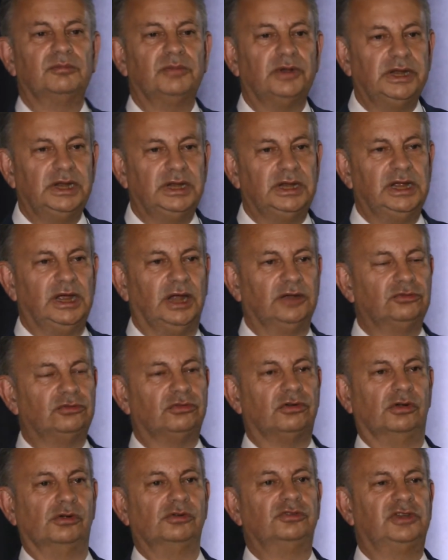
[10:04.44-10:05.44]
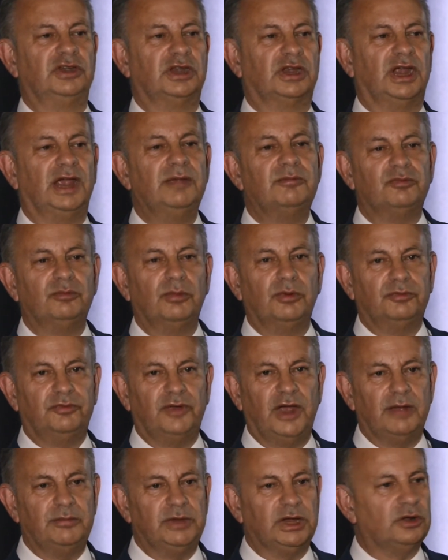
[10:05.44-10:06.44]
completely untrue. She came from a
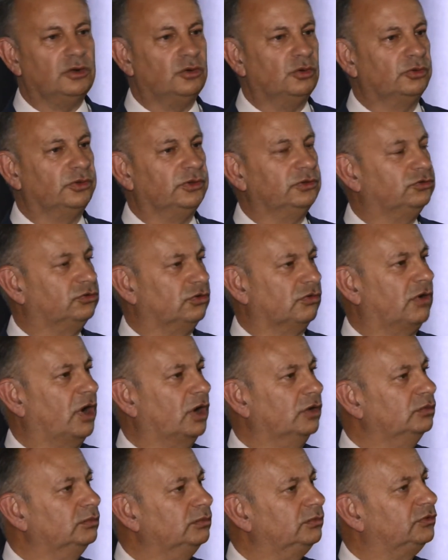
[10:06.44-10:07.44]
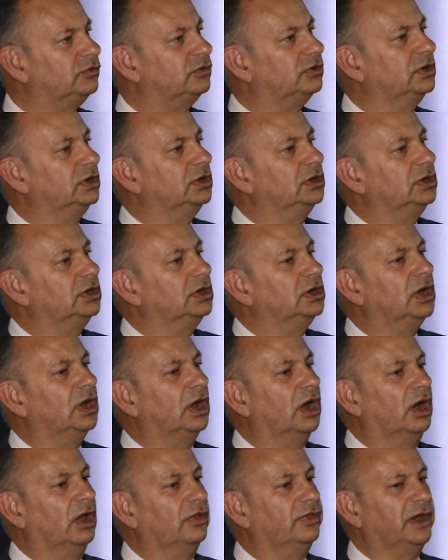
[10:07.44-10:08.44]
family called the Jeromes.
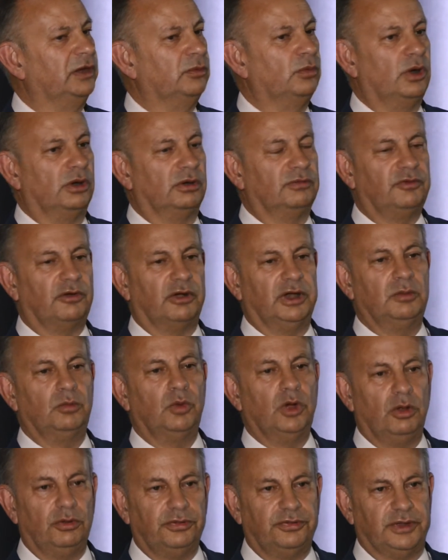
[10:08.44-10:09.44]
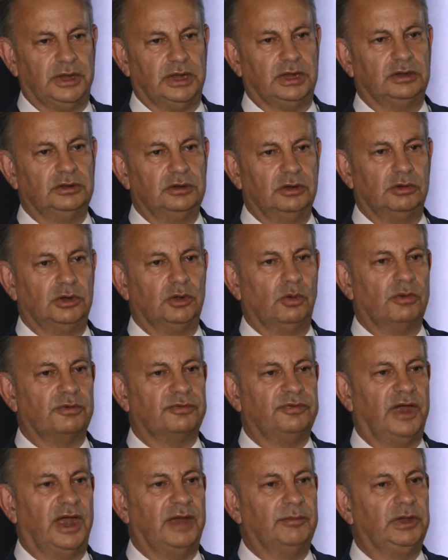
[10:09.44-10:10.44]
Uh, they were a very wealthy New
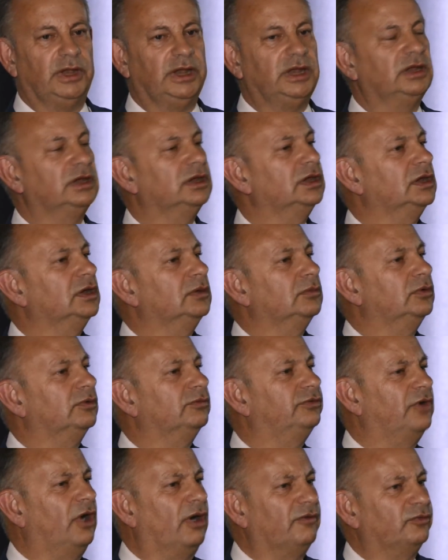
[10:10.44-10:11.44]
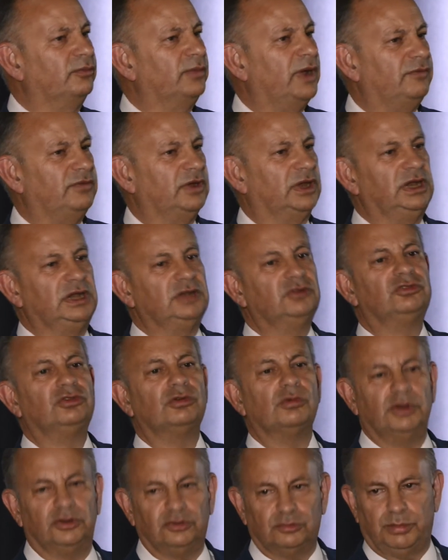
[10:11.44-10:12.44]
York family, but far from having any
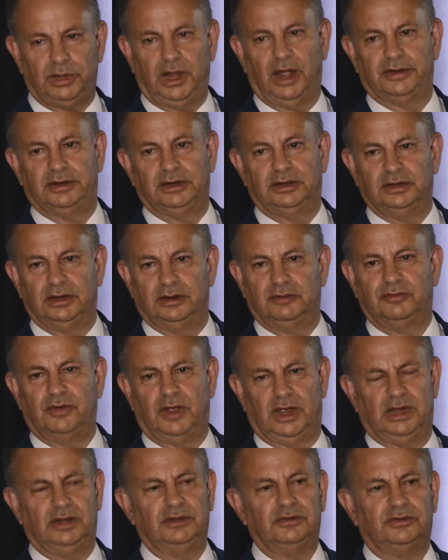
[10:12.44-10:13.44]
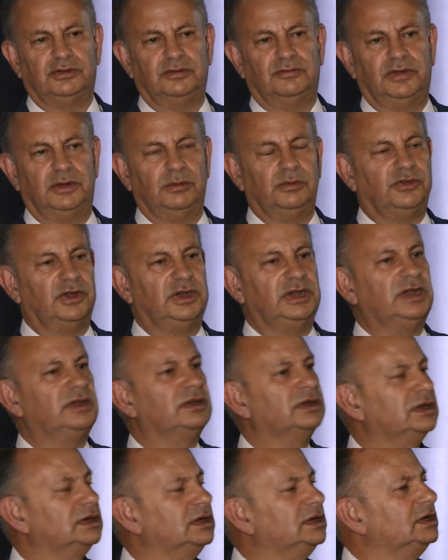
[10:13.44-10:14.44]
Jewish blood in their veins, if there was
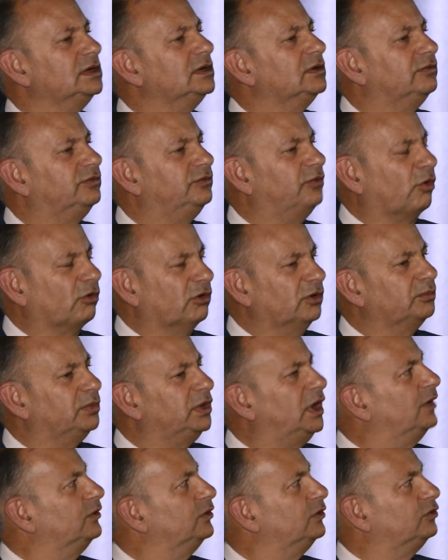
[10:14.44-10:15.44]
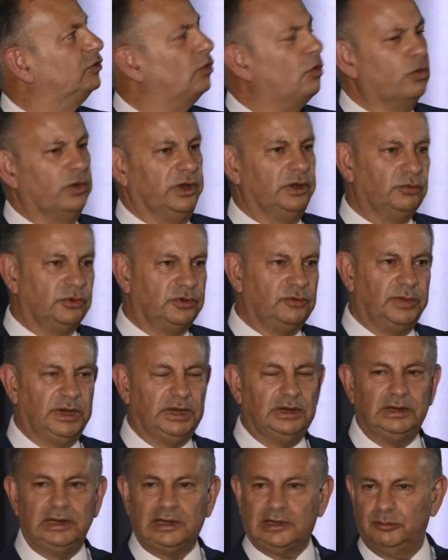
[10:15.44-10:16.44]
any foreign blood at all, it would have
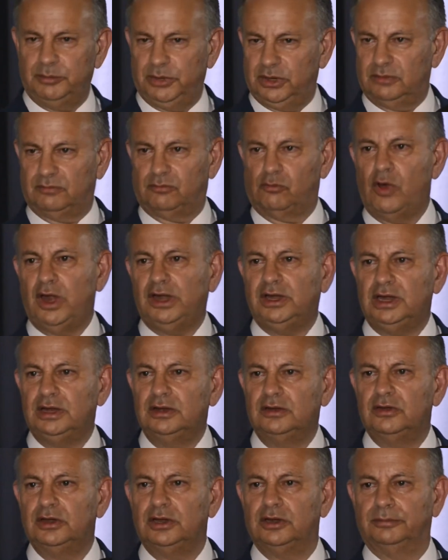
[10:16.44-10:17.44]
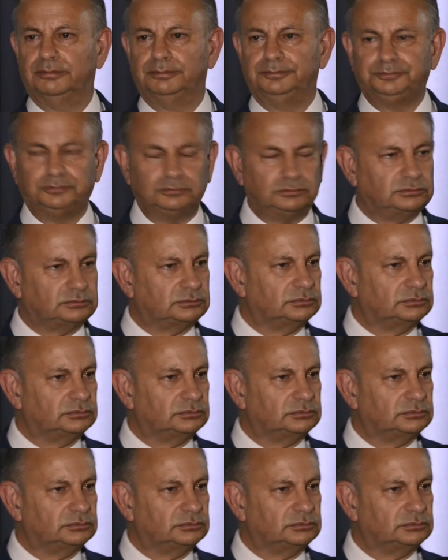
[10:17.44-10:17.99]
been a little bit of red Indian